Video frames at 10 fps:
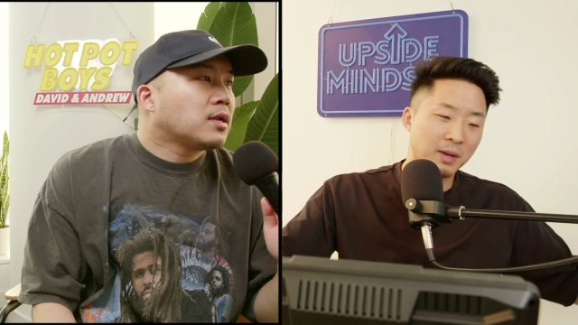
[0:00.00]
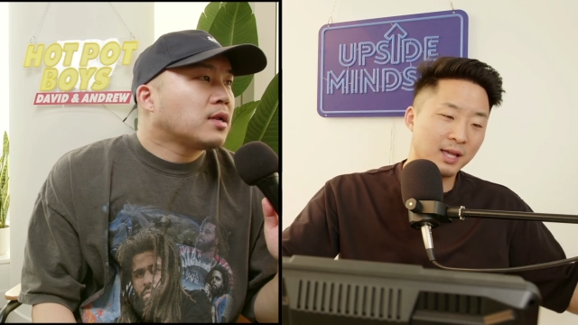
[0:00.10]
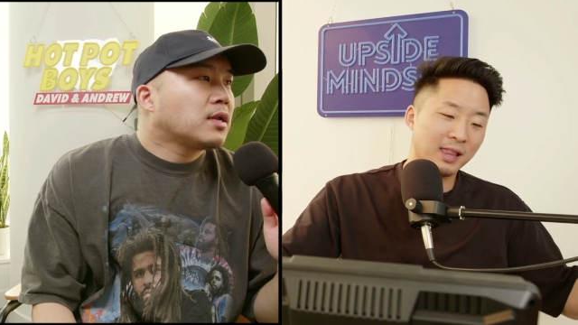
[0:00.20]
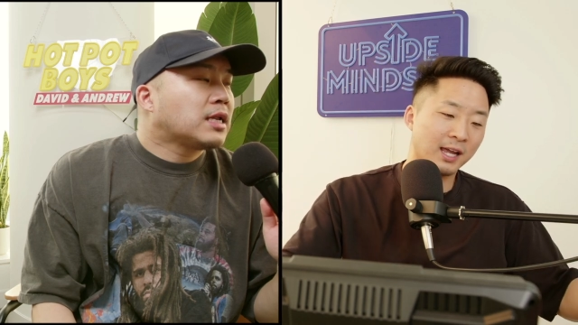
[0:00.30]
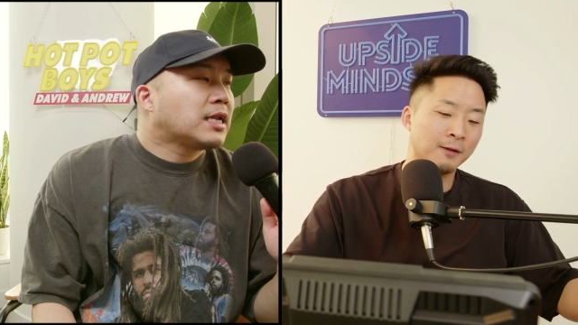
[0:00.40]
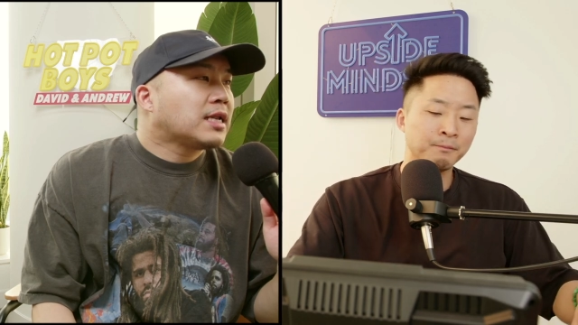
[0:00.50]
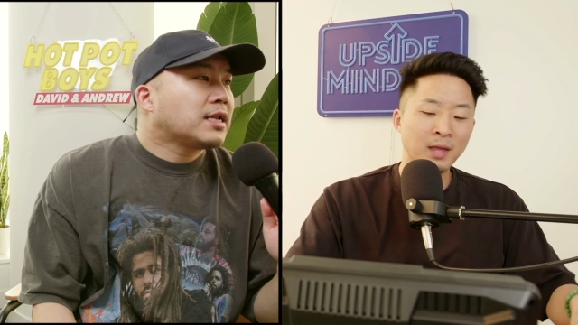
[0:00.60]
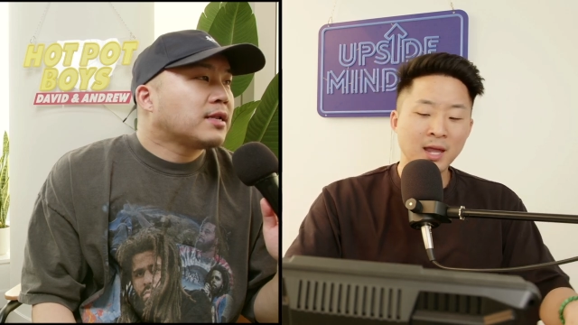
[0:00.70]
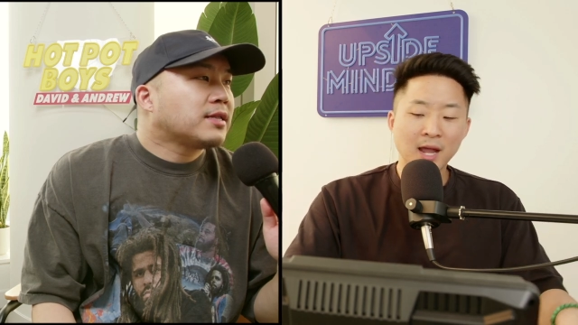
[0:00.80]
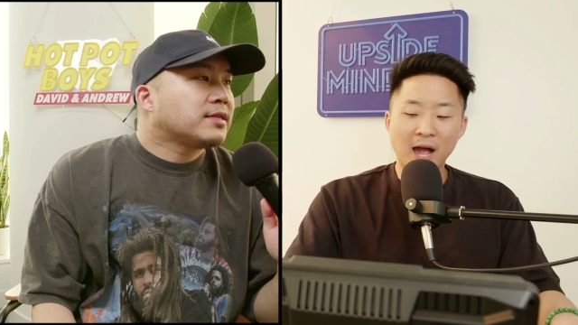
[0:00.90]
Speaker 1: Like,
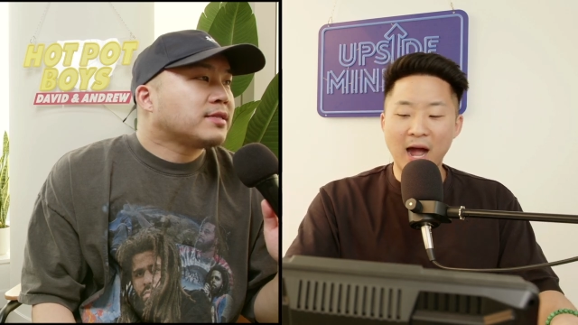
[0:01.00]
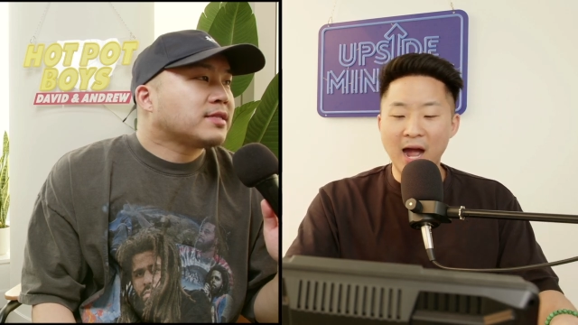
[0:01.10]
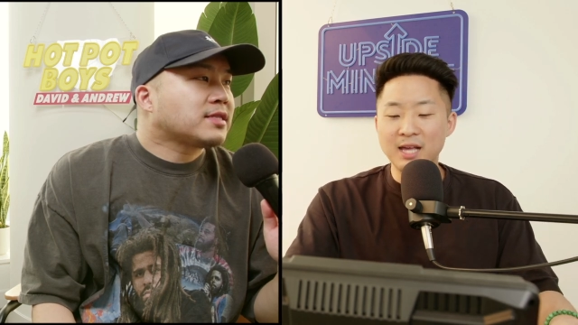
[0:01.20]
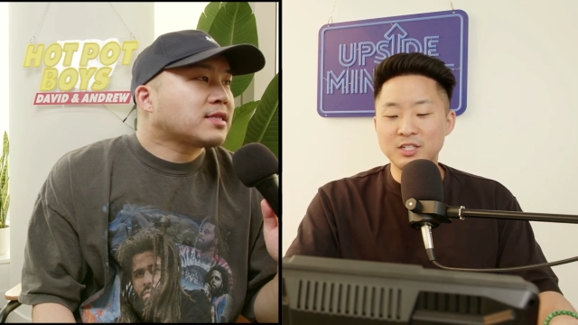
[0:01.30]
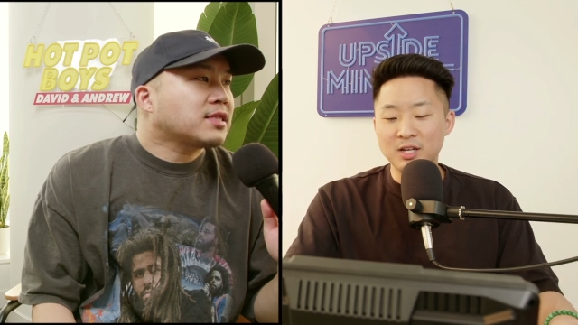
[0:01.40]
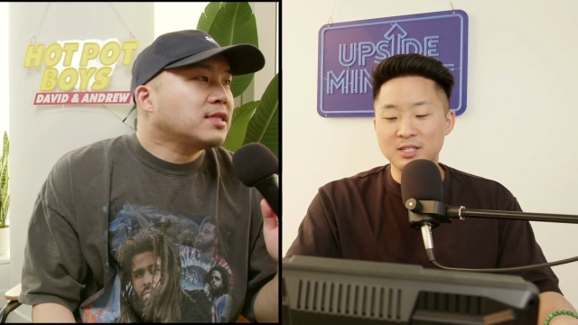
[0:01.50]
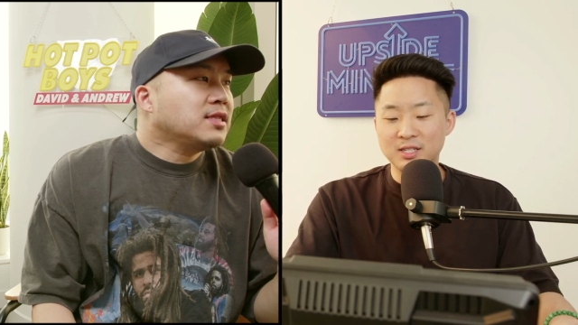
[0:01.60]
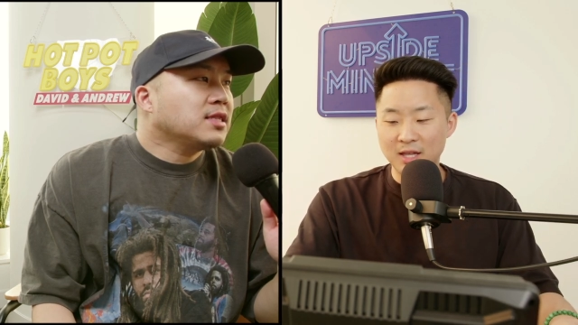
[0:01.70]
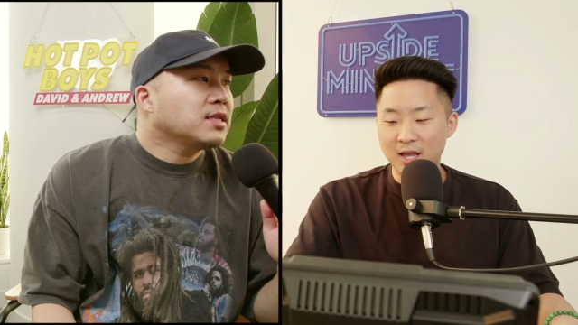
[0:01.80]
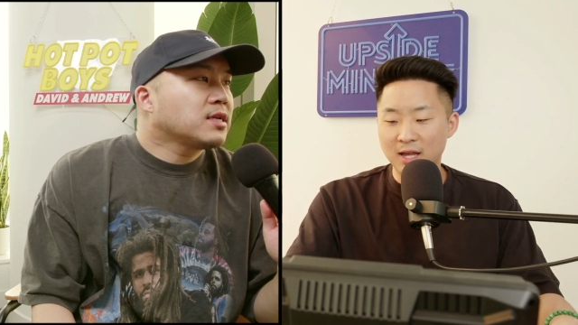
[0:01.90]
I just
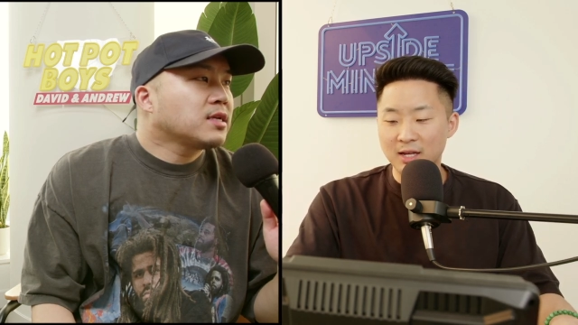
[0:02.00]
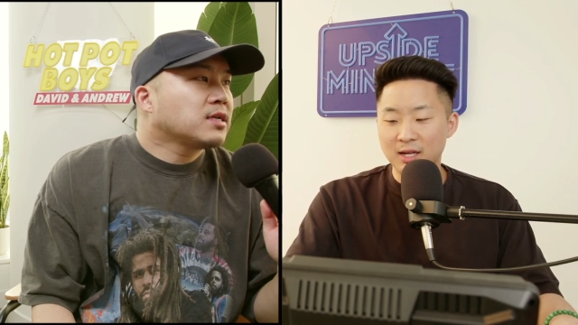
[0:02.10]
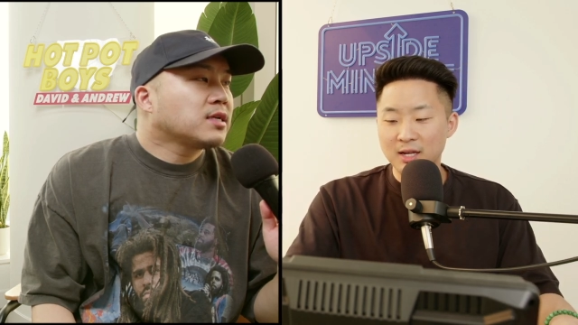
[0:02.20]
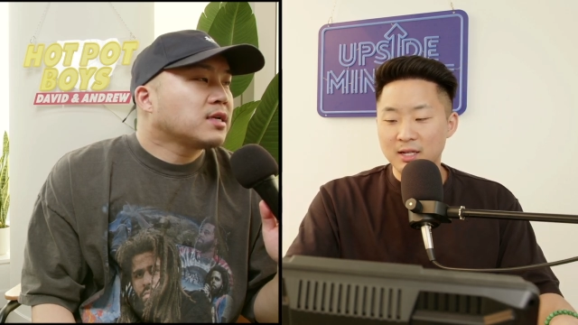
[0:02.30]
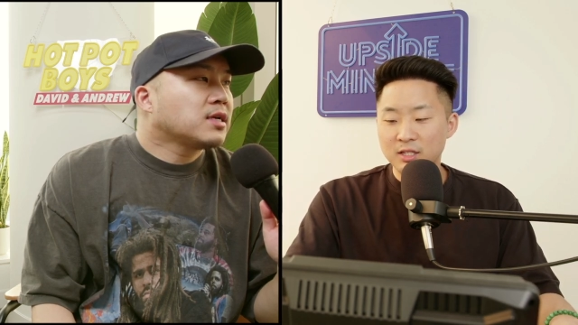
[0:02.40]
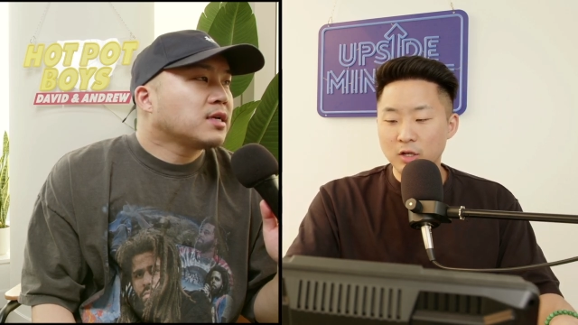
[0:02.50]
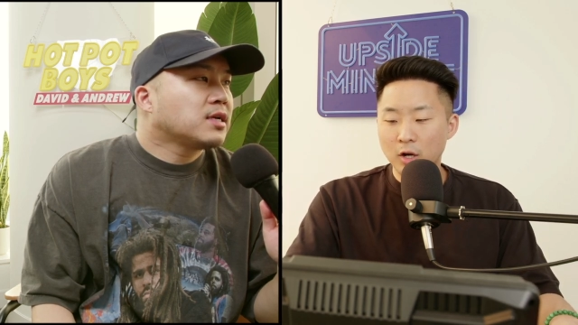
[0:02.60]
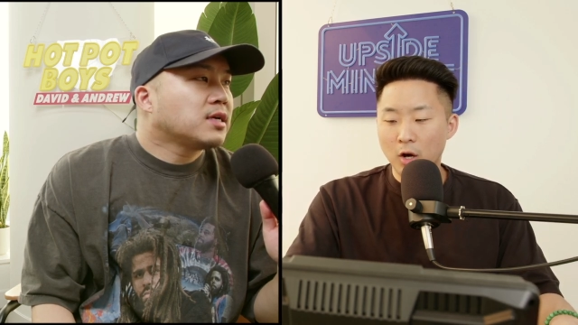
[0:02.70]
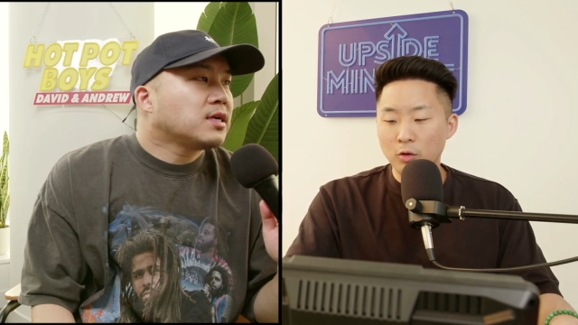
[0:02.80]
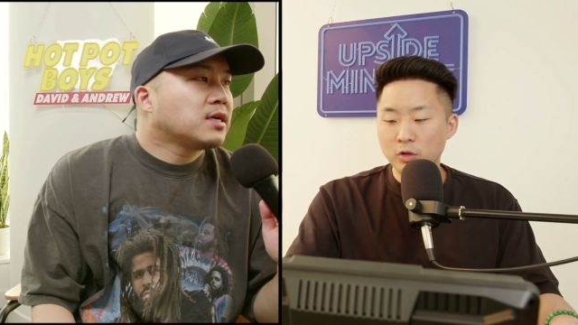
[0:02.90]
think... You
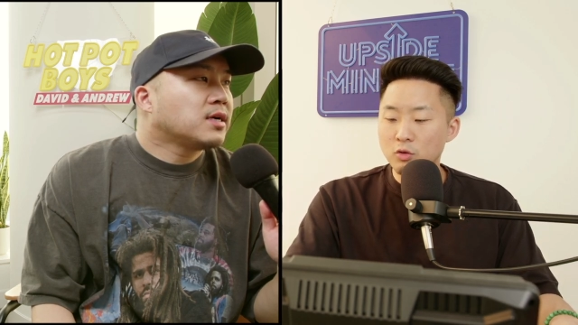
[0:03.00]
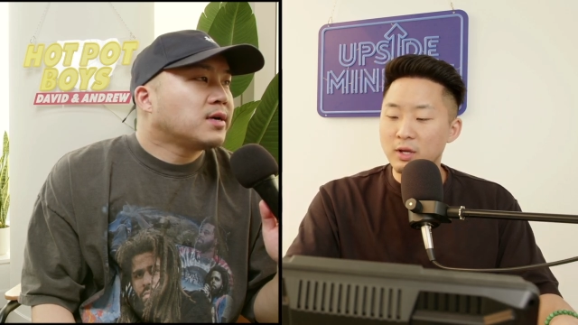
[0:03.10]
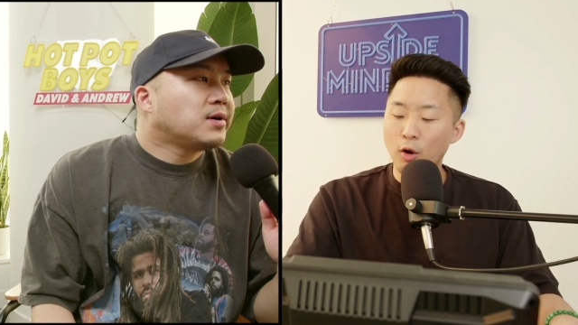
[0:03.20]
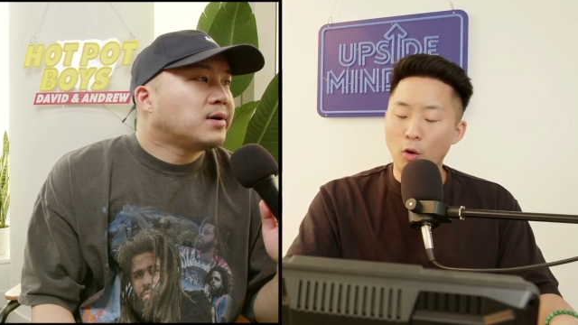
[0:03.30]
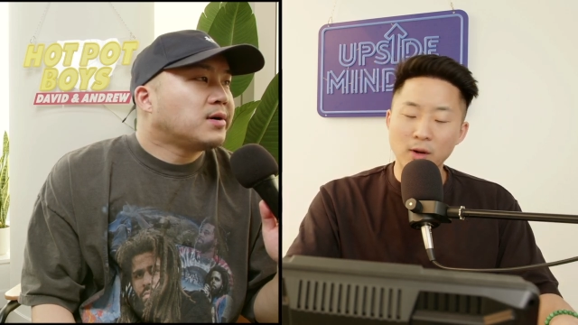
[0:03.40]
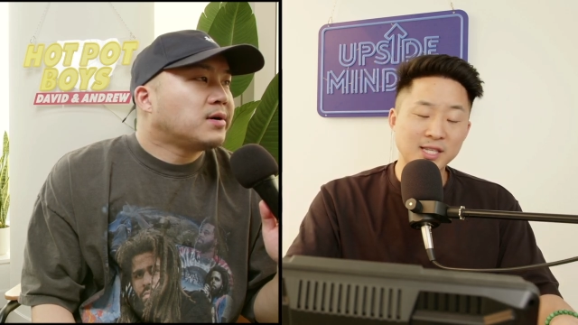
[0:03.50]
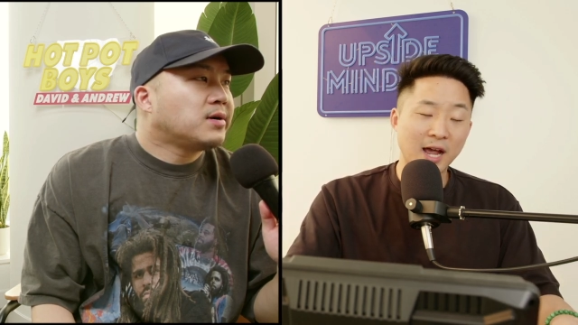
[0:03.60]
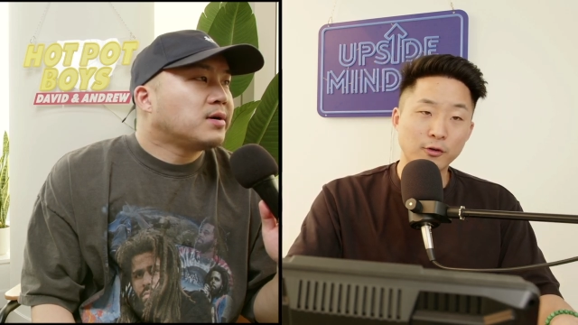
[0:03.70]
know, you can always have your